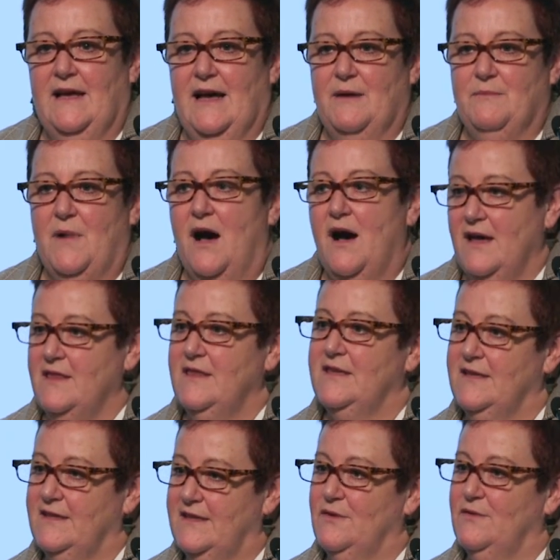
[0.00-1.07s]
I
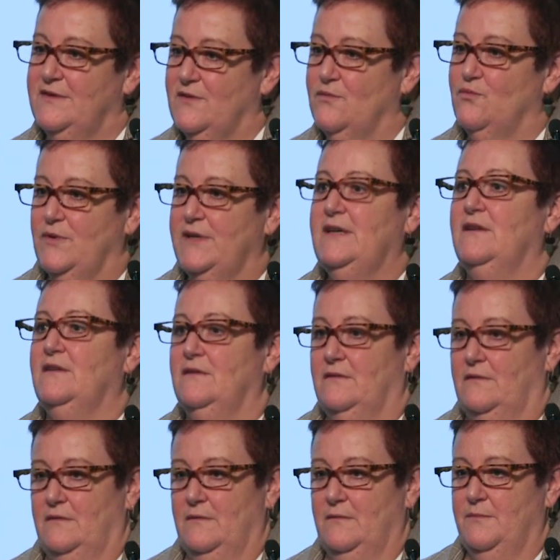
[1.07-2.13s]
think there is a
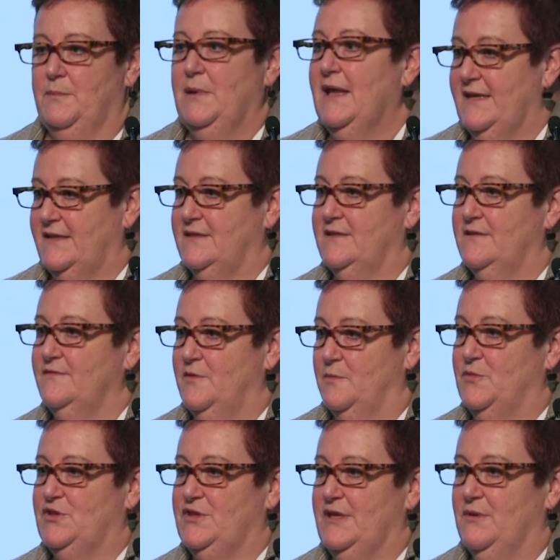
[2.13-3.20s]
real place for
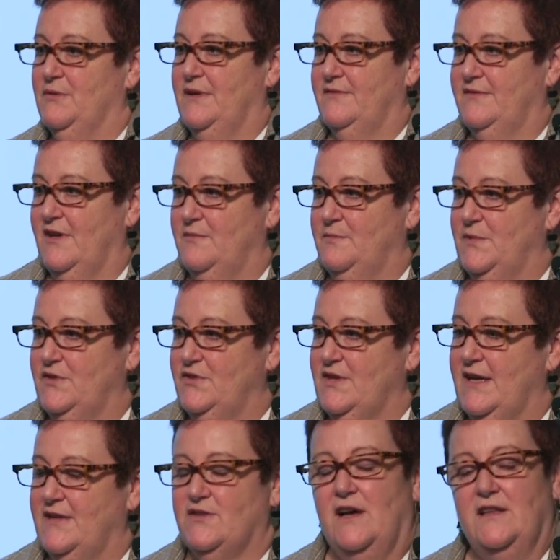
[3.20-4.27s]
machinery of government
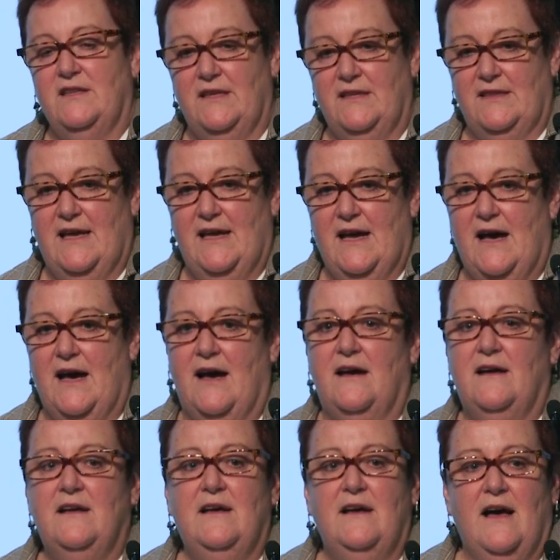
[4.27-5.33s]
change. I think they are
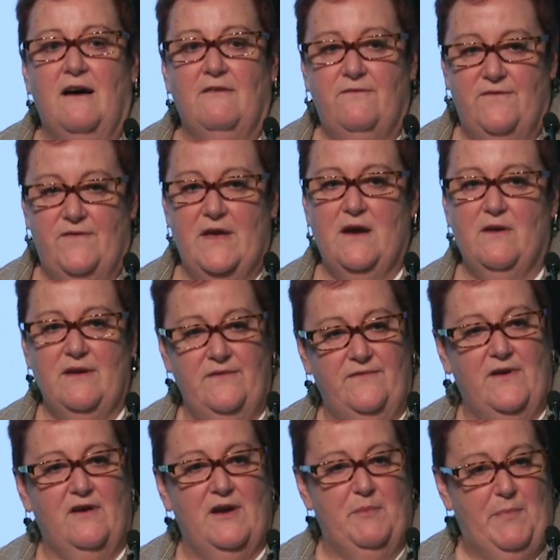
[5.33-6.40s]
a very,
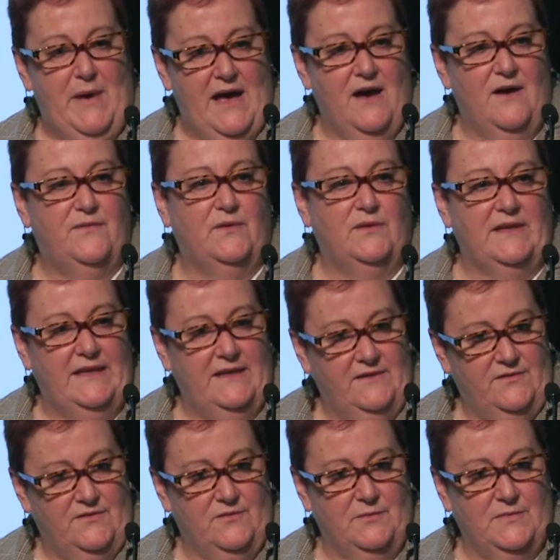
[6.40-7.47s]
very powerful
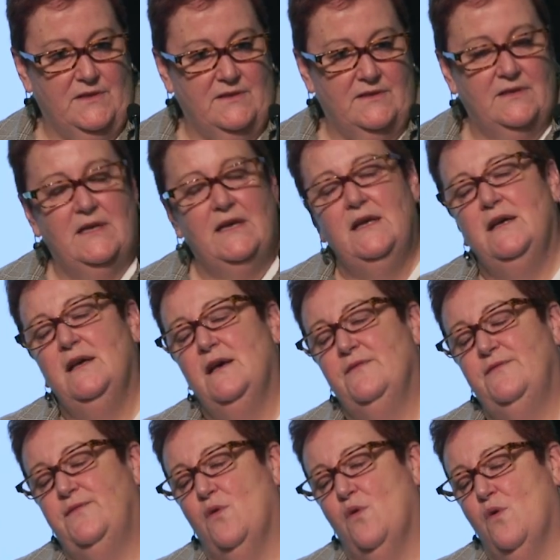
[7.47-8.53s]
instrument
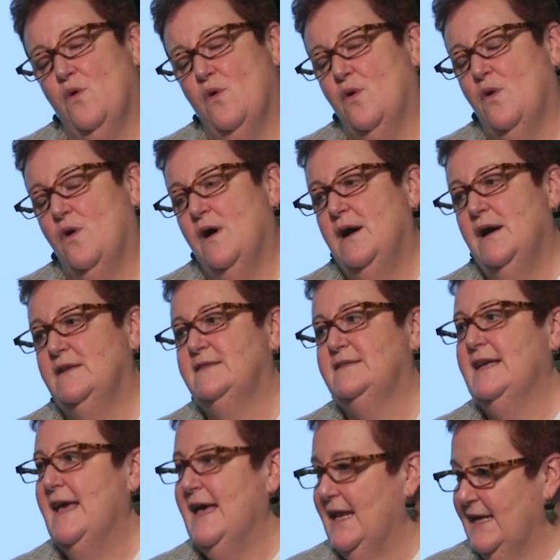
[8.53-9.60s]
for
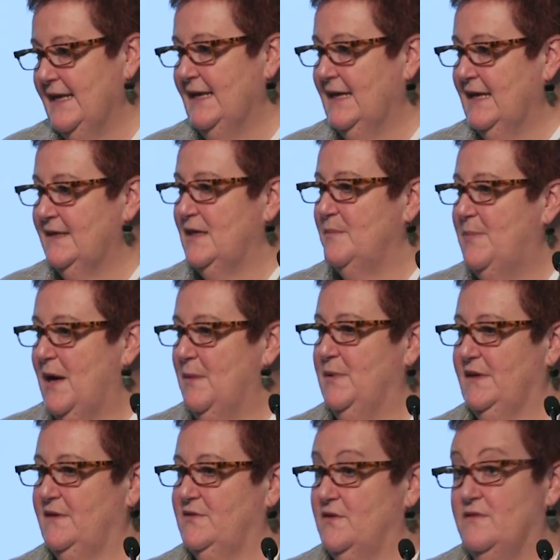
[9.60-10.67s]
telling the
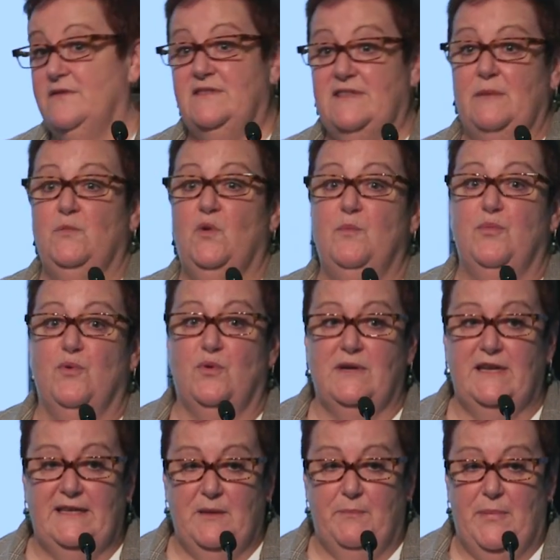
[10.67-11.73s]
public service and more
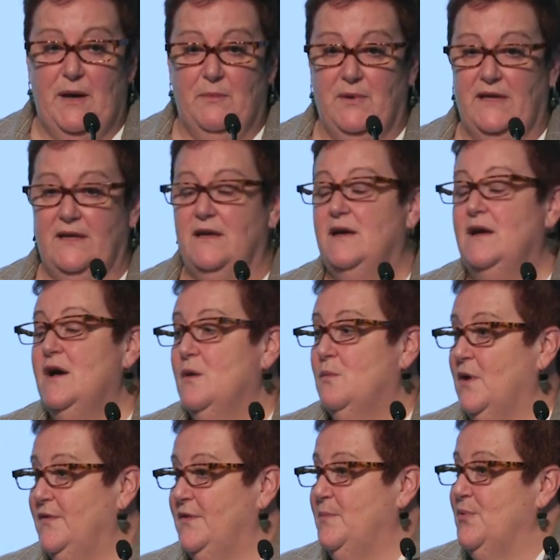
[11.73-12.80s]
broadly the public
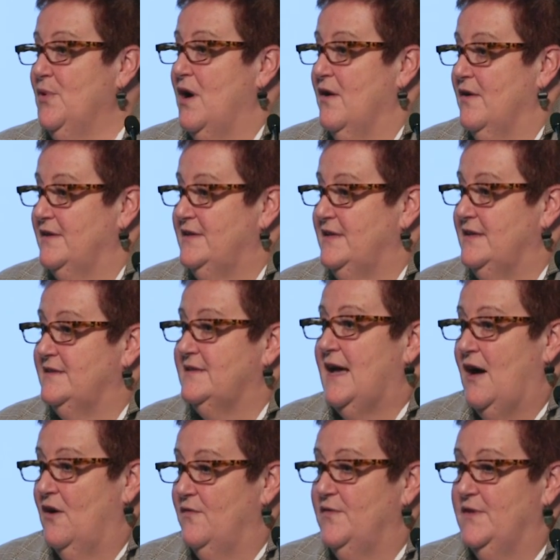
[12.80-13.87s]
what the priorities
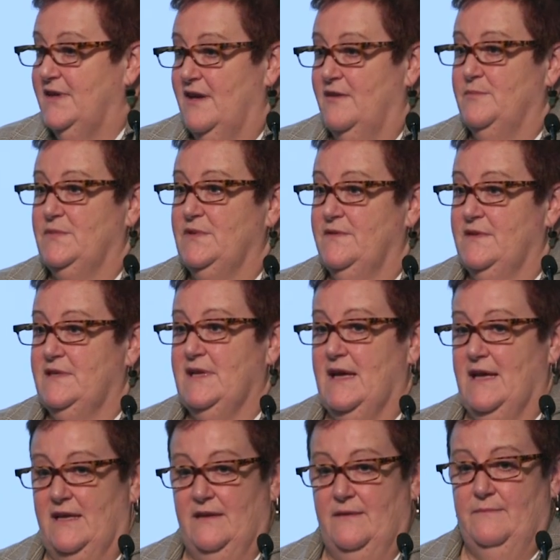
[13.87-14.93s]
of the government of the
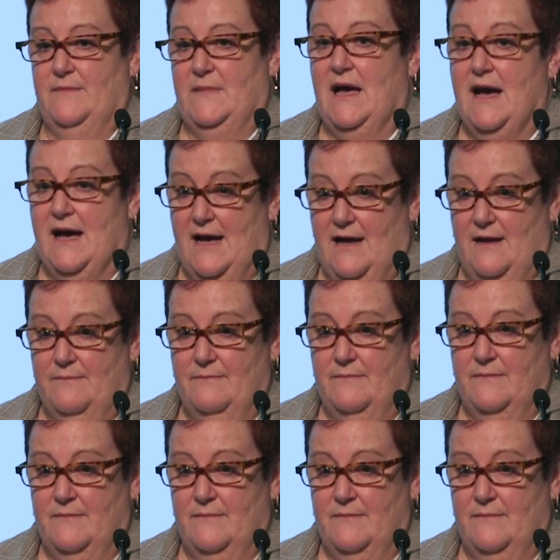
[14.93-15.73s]
day are.